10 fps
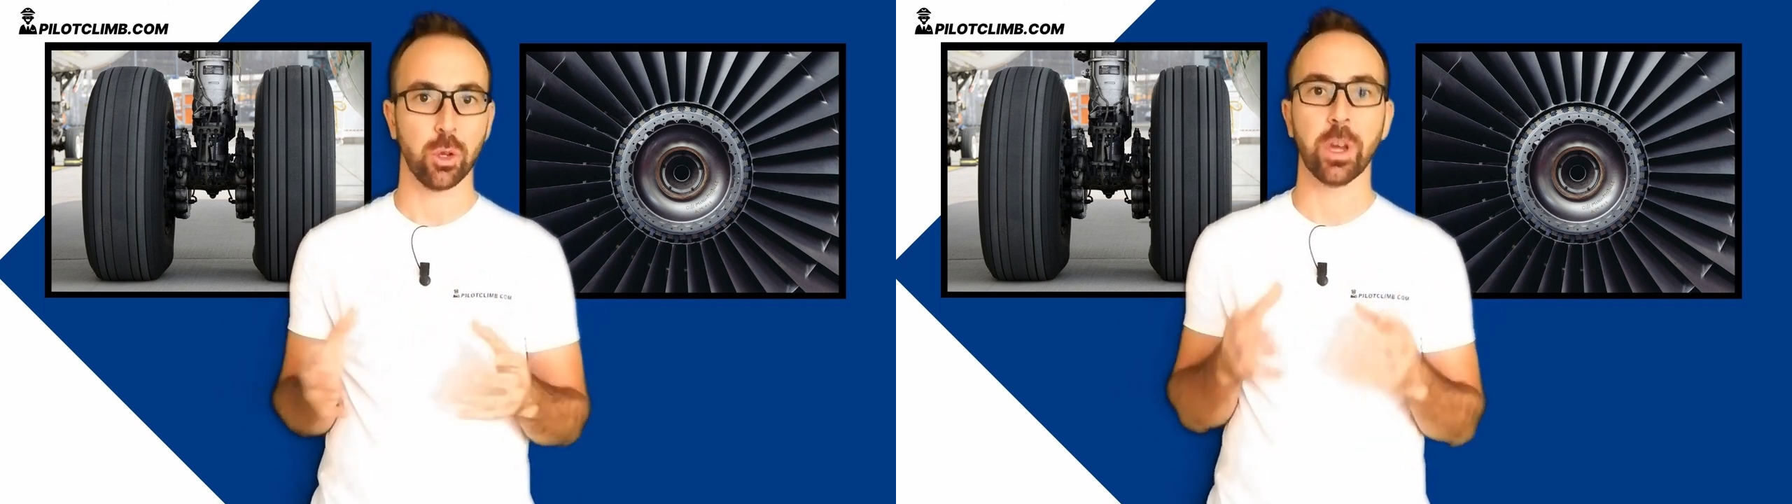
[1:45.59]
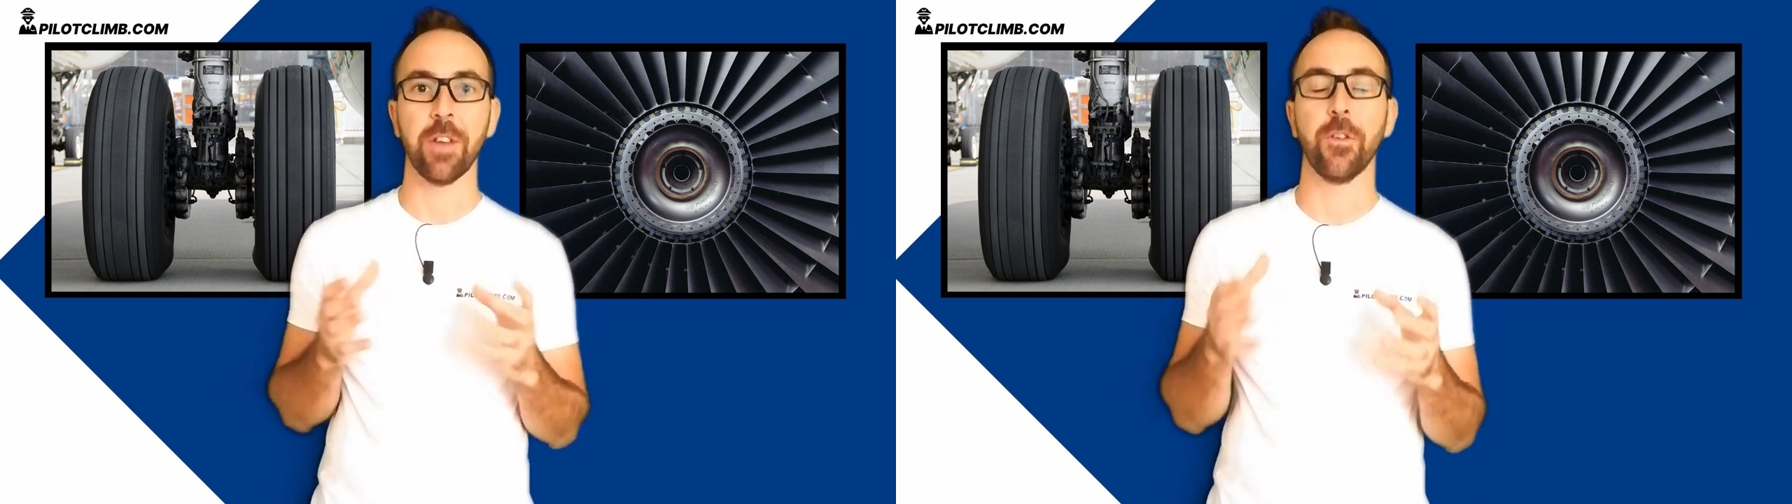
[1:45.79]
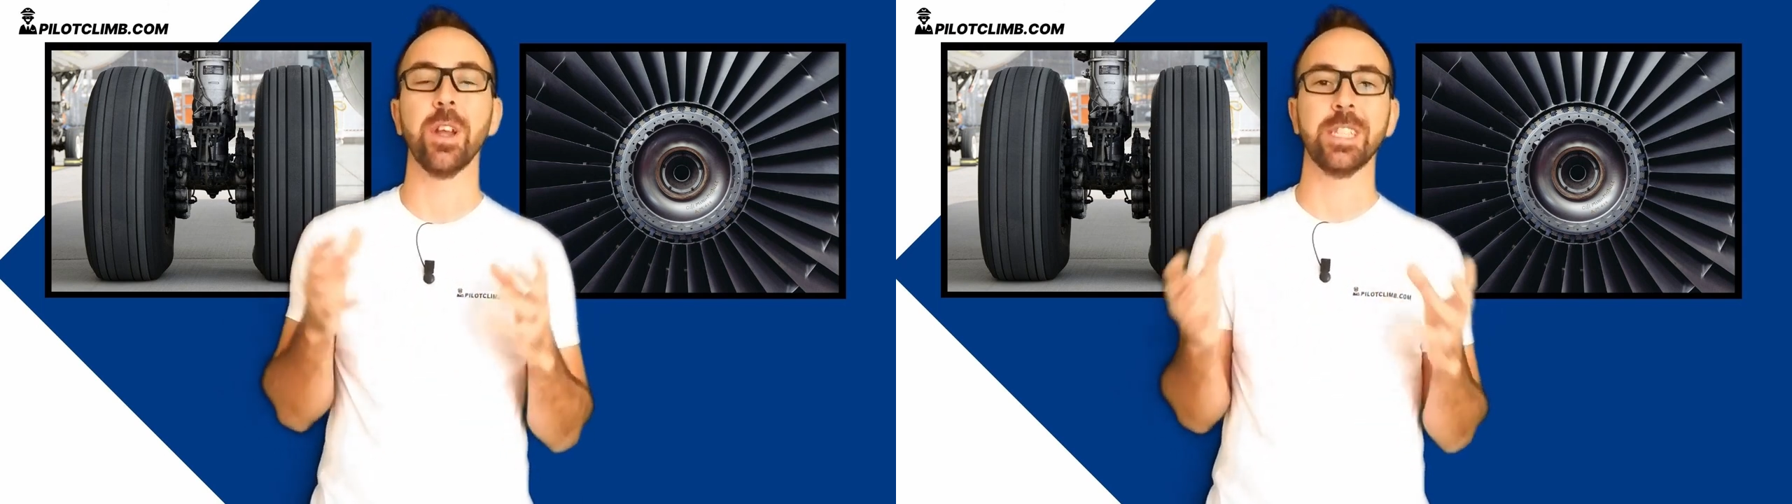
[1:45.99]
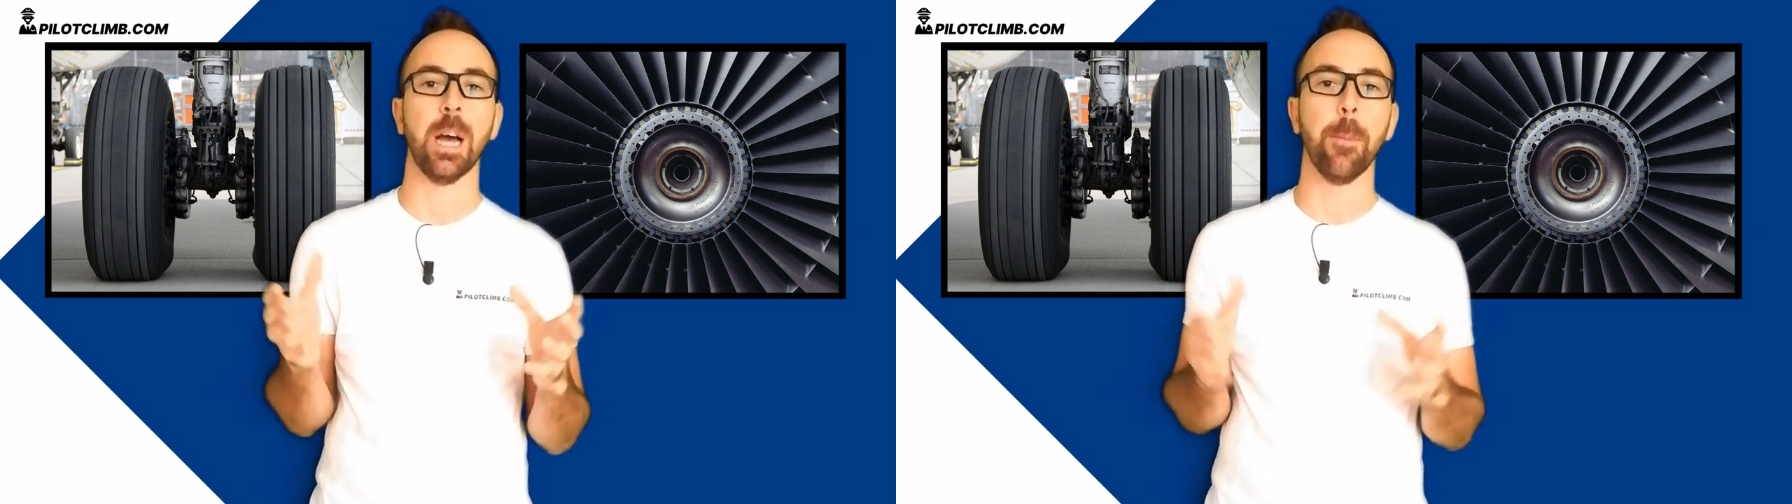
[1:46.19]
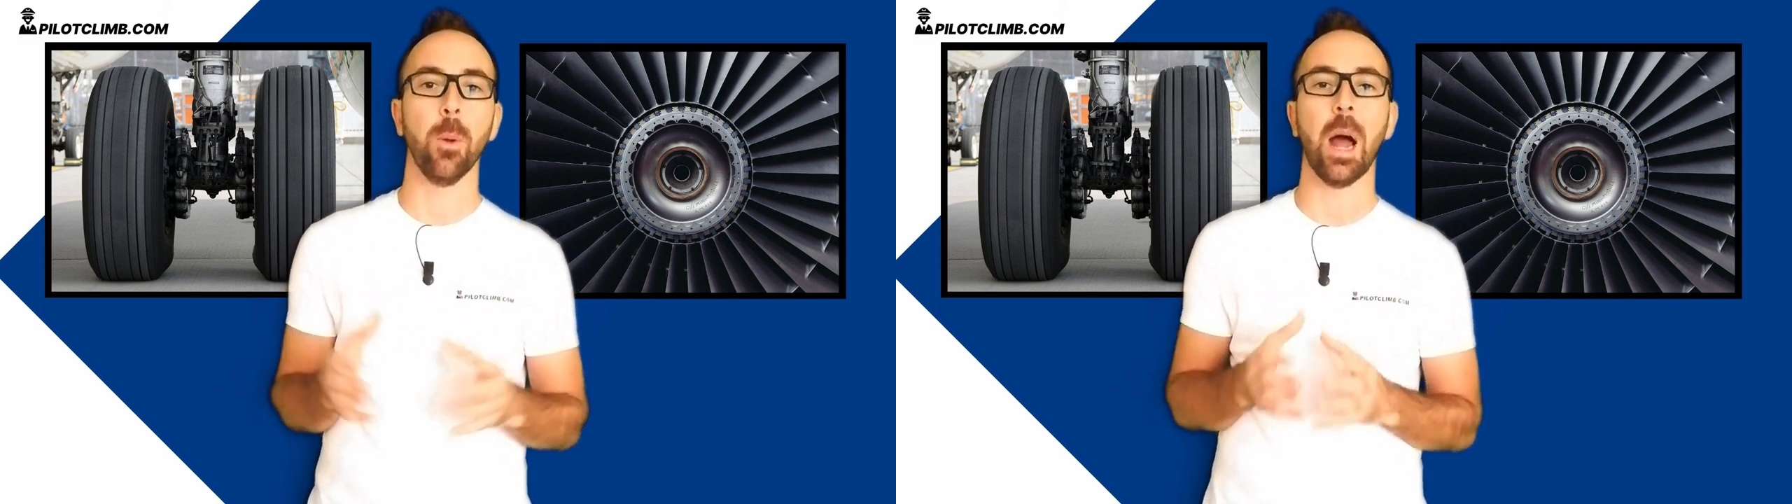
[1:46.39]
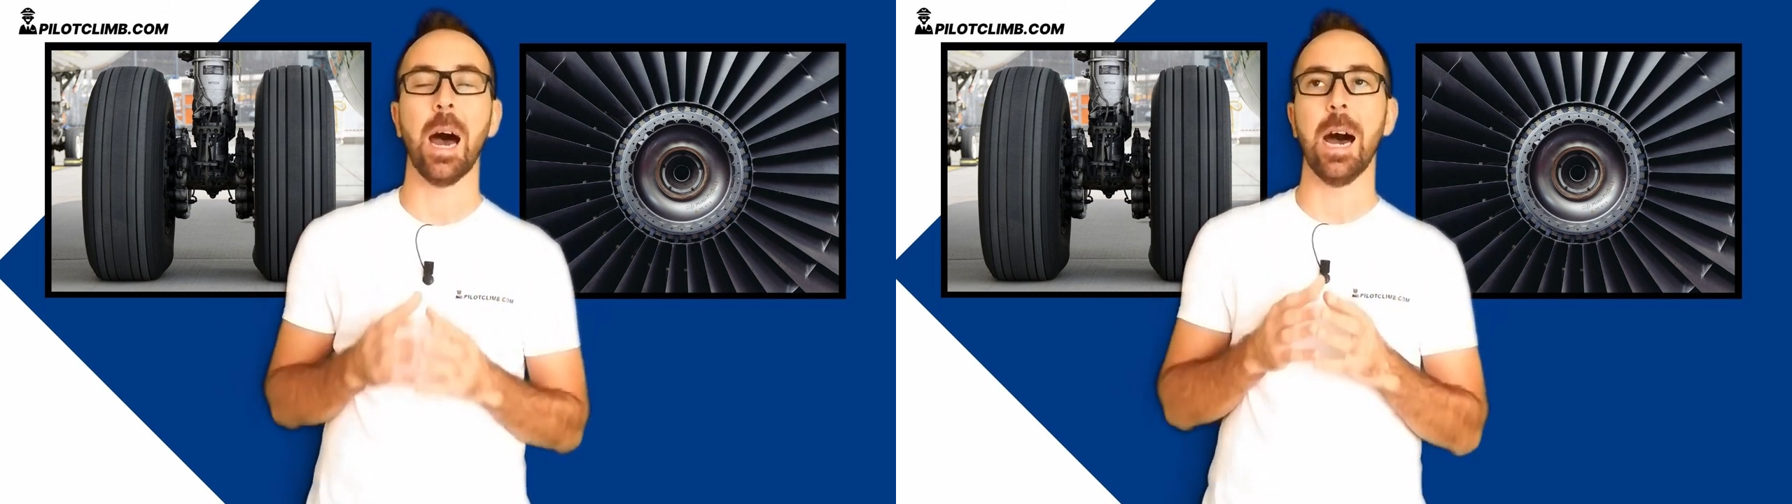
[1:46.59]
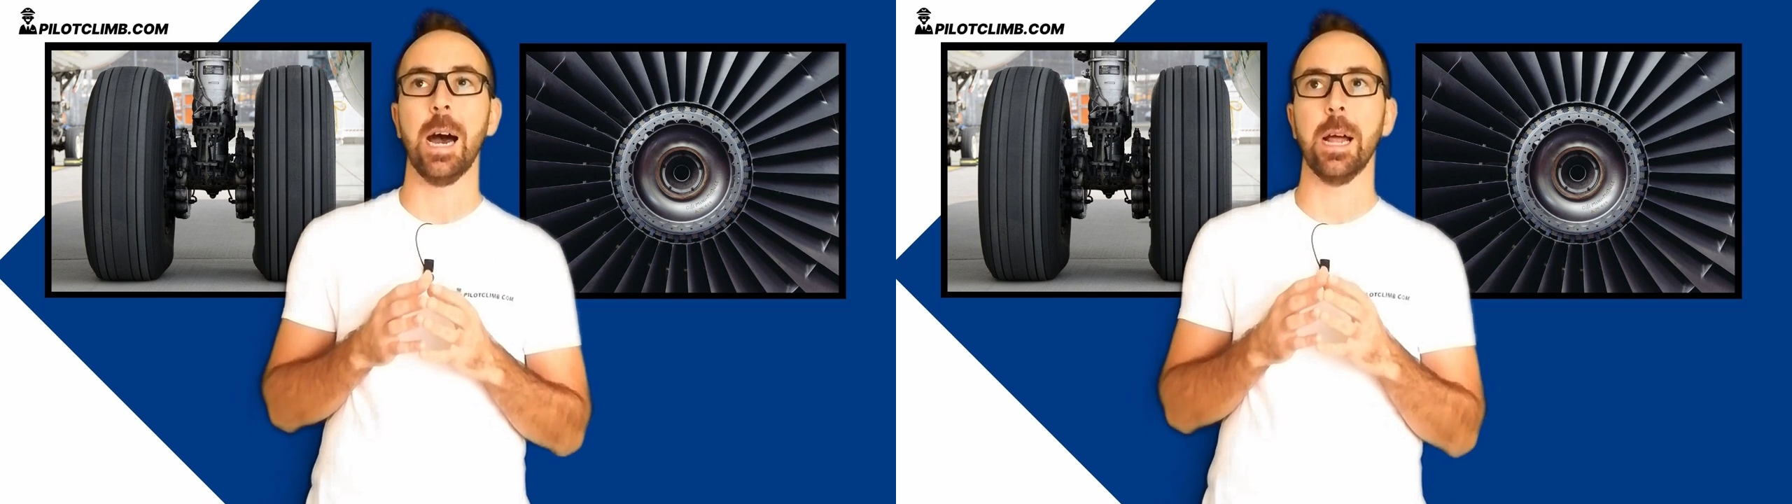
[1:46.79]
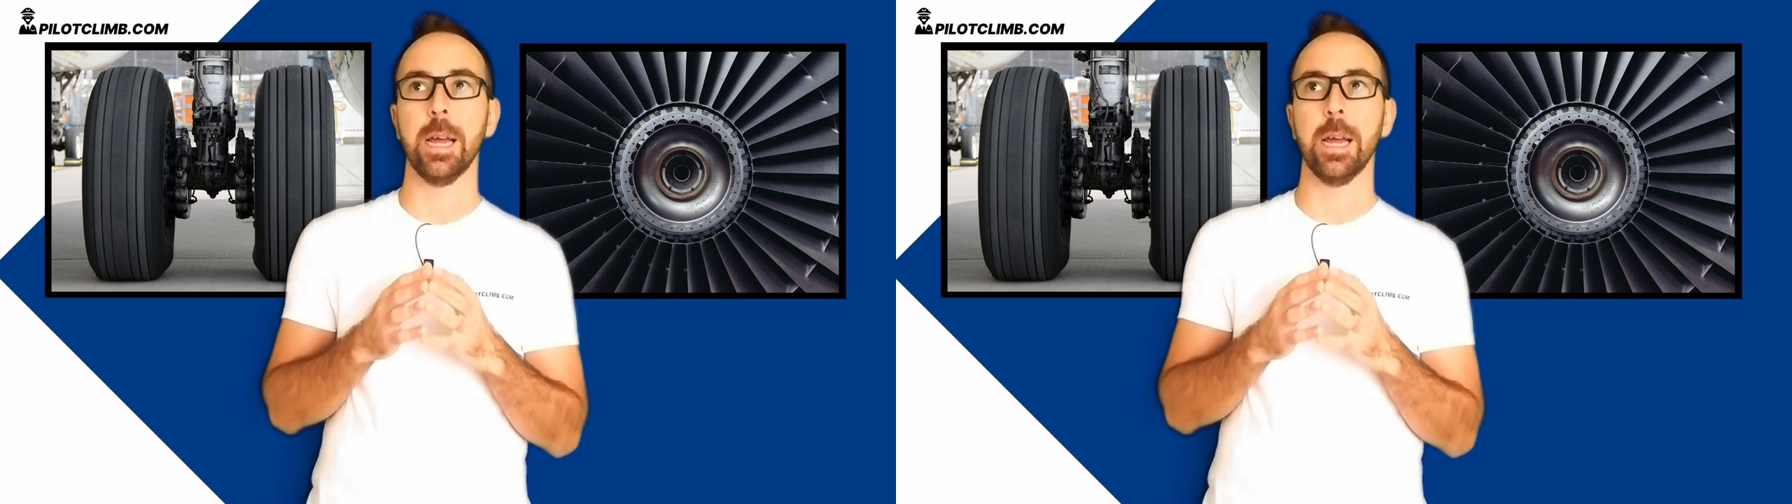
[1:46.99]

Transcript: Okay, for example, uh,